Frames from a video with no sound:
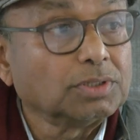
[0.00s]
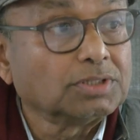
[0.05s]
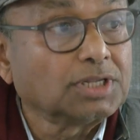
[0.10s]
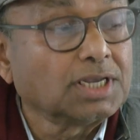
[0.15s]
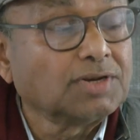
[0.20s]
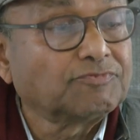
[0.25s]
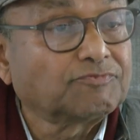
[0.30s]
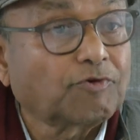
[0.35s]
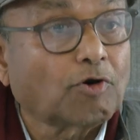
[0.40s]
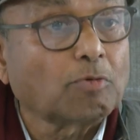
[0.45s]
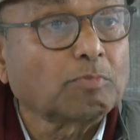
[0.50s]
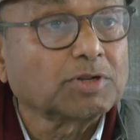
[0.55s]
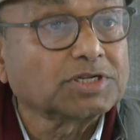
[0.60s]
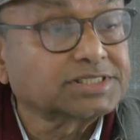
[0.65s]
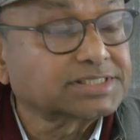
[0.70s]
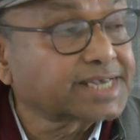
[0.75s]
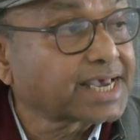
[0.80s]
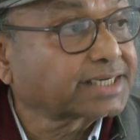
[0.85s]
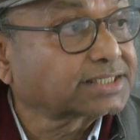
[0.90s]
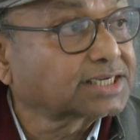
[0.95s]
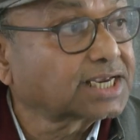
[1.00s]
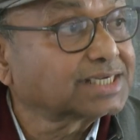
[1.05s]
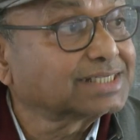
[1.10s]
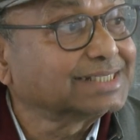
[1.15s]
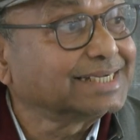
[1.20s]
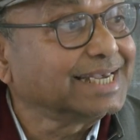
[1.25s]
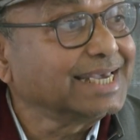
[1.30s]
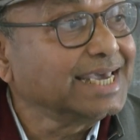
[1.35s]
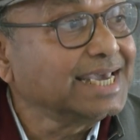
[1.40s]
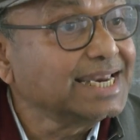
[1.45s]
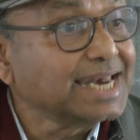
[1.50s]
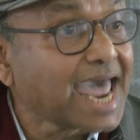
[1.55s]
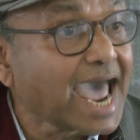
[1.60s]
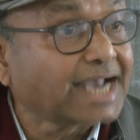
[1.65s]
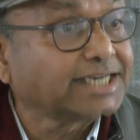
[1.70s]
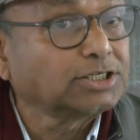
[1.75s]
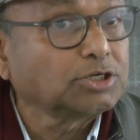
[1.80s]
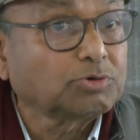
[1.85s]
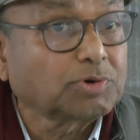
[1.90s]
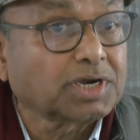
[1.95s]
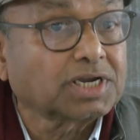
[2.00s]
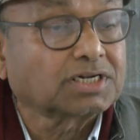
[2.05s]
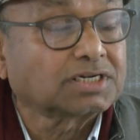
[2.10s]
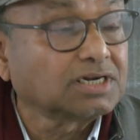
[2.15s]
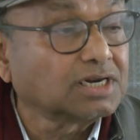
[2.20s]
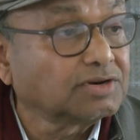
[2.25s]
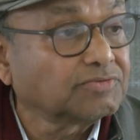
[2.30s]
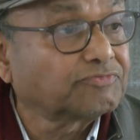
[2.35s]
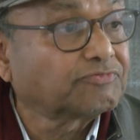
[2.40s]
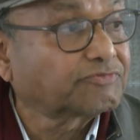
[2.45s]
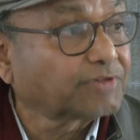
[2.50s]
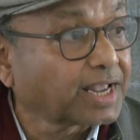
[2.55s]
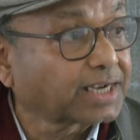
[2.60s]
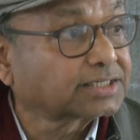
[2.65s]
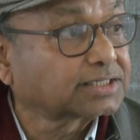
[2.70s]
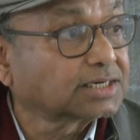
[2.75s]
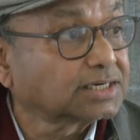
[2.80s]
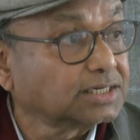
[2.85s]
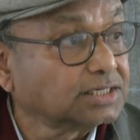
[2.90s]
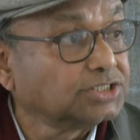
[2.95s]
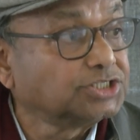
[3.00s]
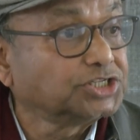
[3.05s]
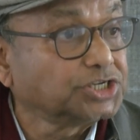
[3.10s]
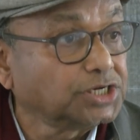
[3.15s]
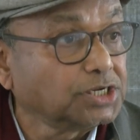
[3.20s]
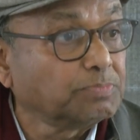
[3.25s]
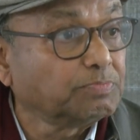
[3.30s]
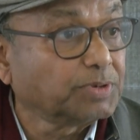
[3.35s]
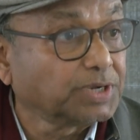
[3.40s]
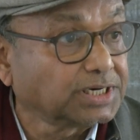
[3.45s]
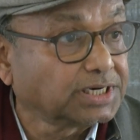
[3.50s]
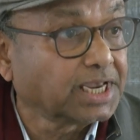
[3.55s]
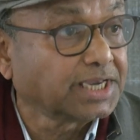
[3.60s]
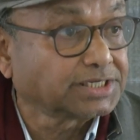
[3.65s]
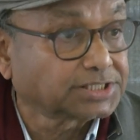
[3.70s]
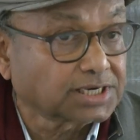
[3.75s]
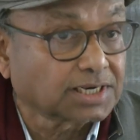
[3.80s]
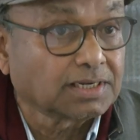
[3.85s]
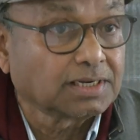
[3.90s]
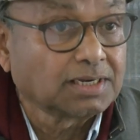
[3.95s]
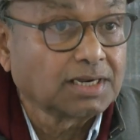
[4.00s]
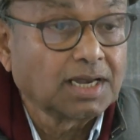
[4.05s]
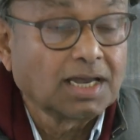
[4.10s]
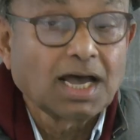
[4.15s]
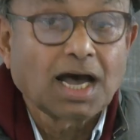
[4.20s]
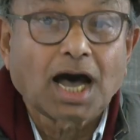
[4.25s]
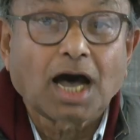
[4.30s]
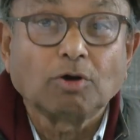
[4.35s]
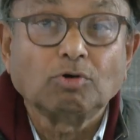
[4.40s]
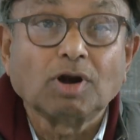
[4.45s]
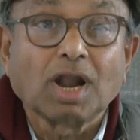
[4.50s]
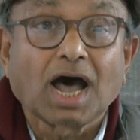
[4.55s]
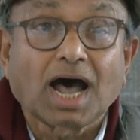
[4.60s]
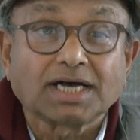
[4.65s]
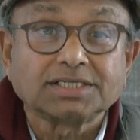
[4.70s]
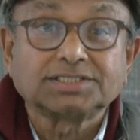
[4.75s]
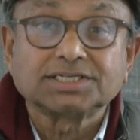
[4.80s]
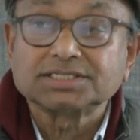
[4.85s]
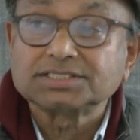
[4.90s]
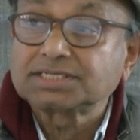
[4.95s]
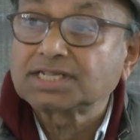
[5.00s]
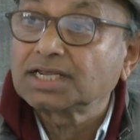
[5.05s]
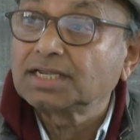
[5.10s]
the informal sector is inadequately reflected in GDP data. How large is the